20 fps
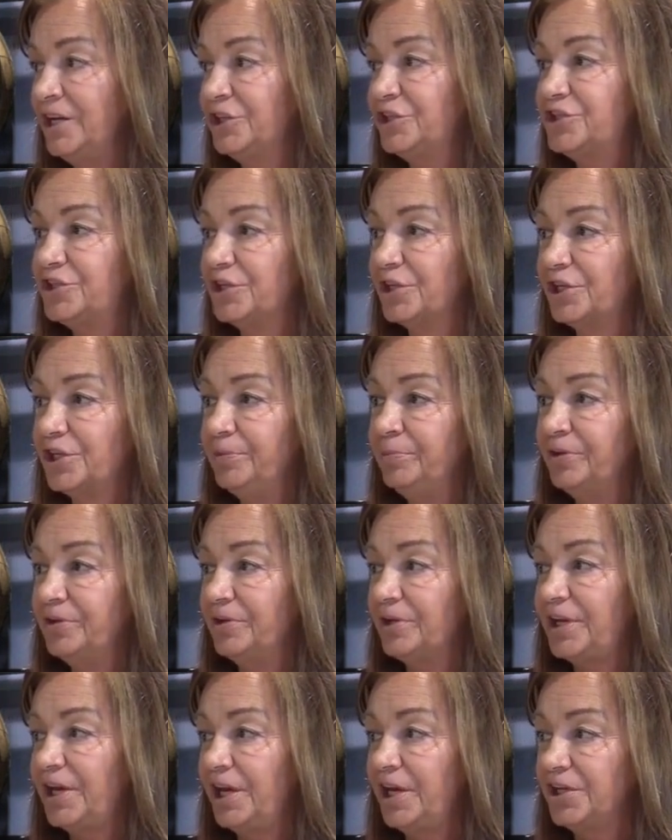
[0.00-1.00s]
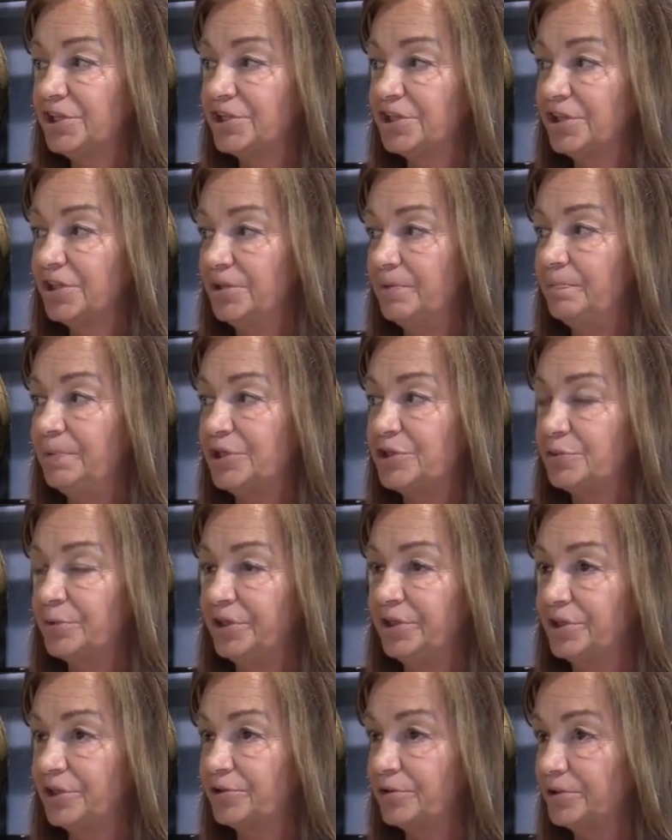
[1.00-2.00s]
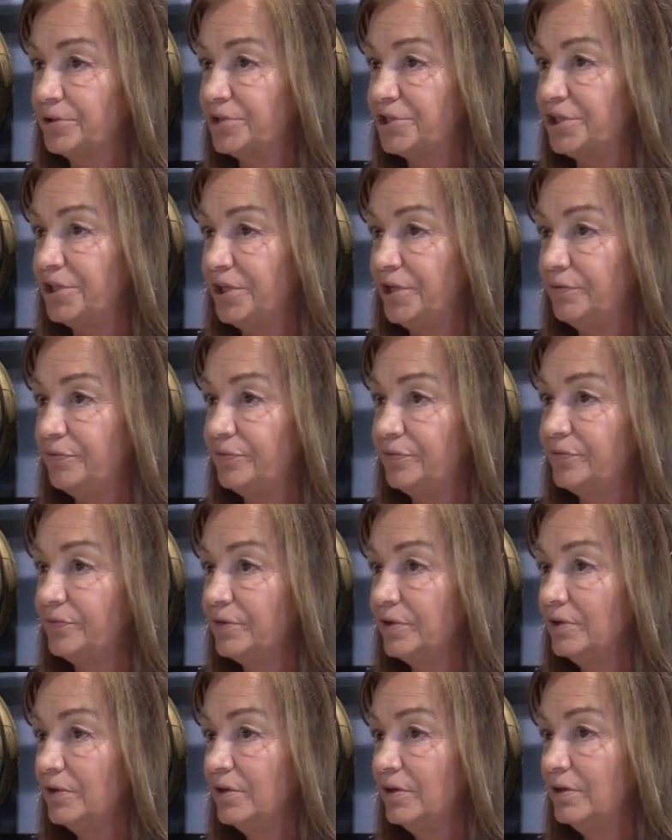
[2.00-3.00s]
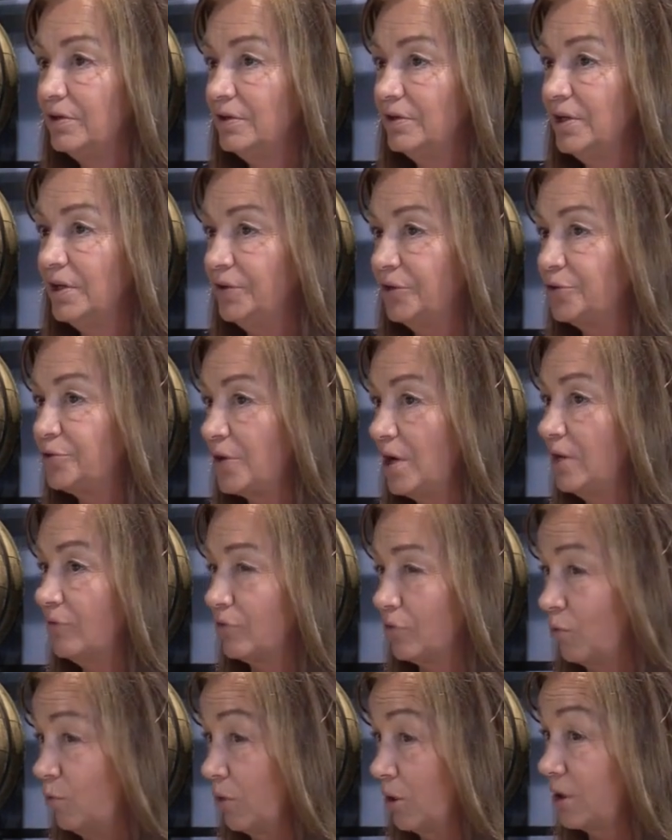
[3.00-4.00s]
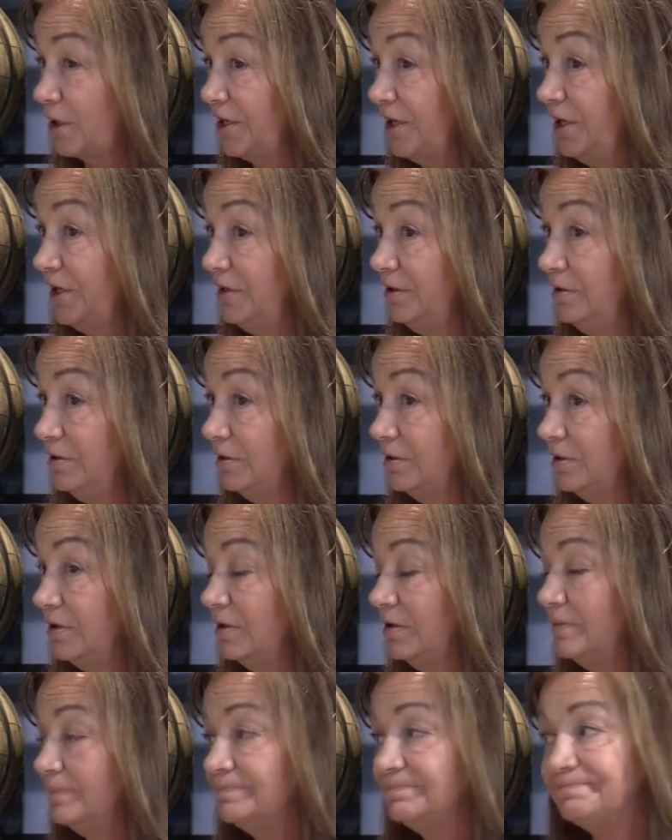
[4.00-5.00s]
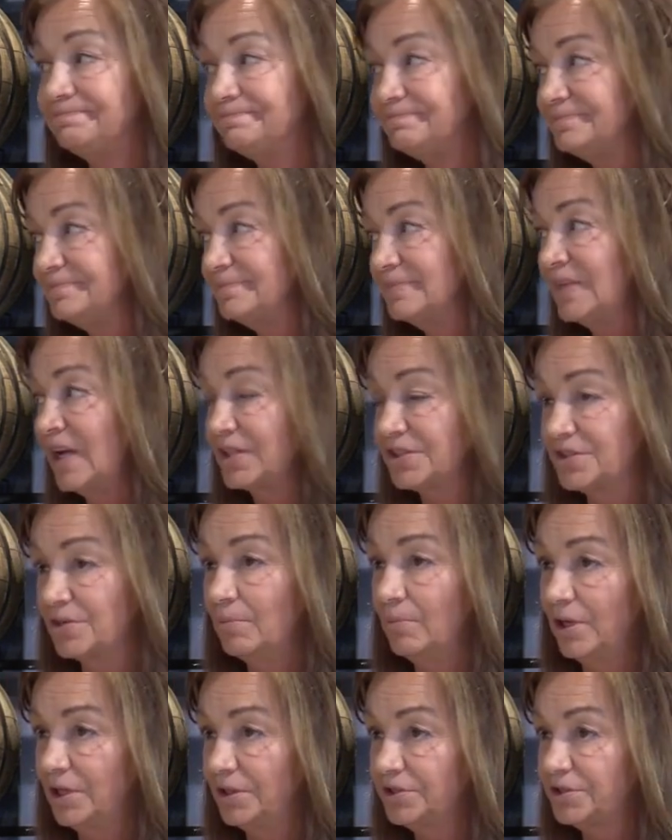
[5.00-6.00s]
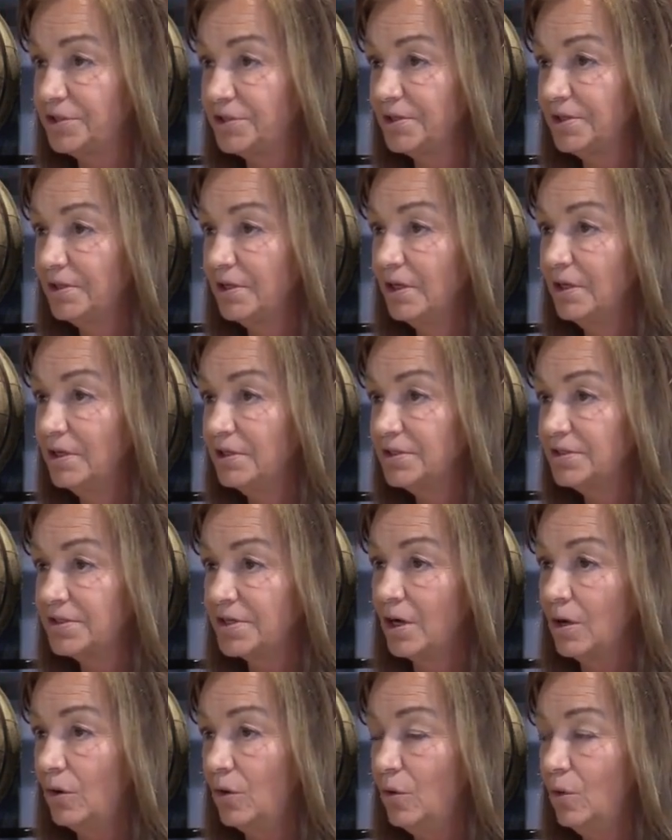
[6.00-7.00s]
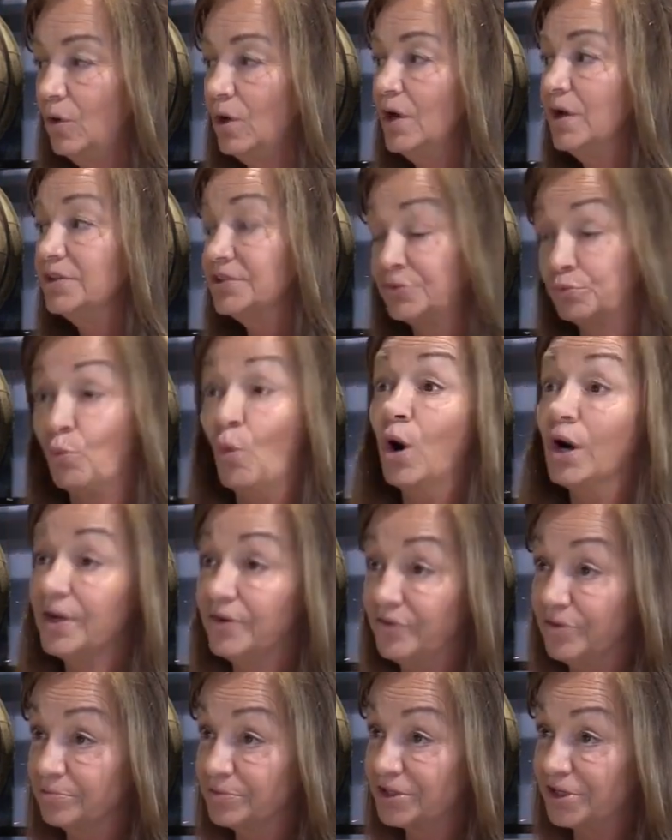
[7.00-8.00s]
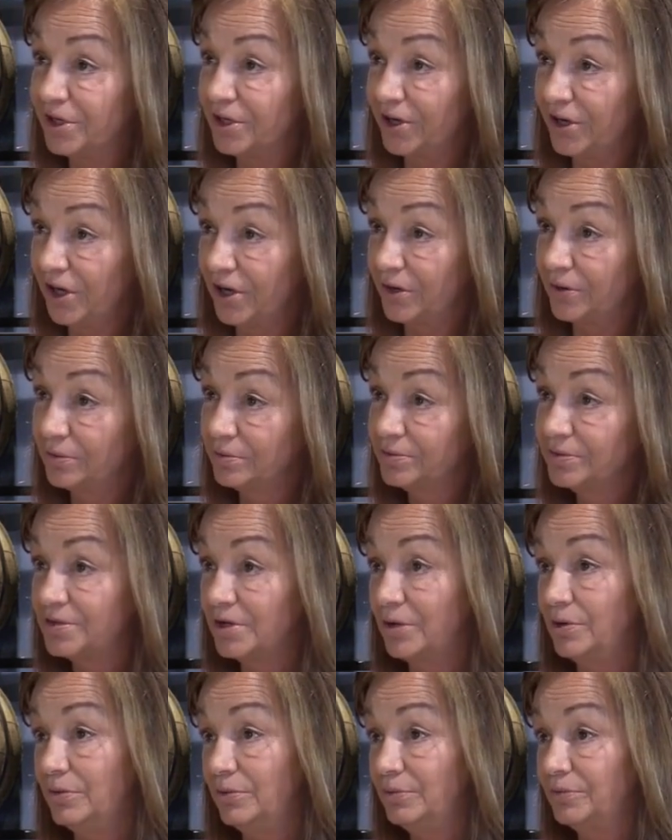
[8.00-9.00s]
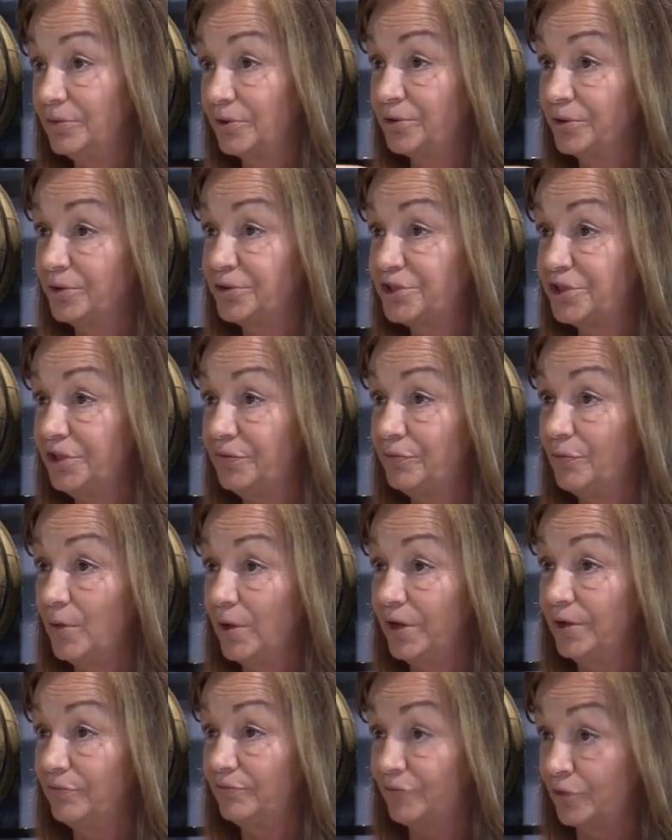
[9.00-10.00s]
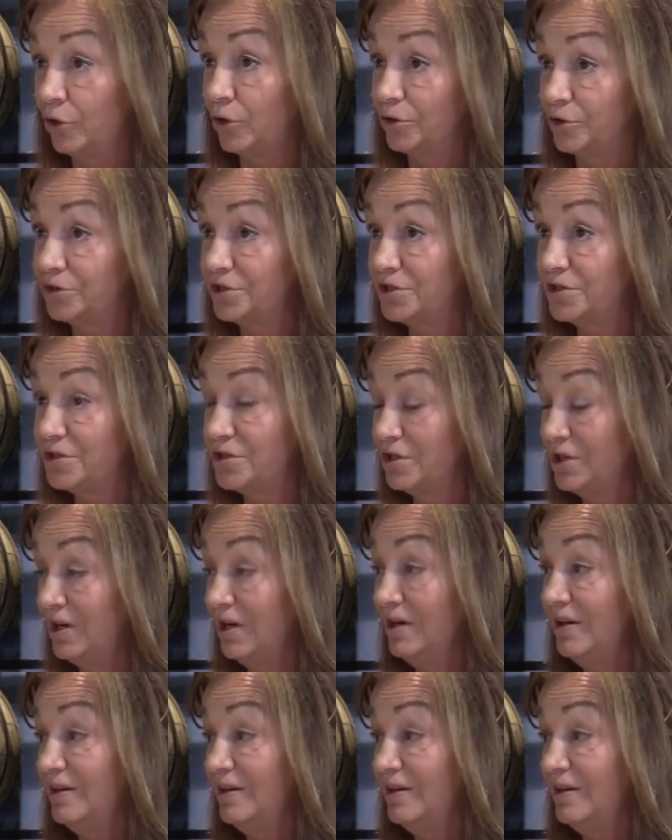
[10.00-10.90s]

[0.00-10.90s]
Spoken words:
is the communication between the crew chief and the driver working? Not so much. So one of them's going to go. So the crew chief went first,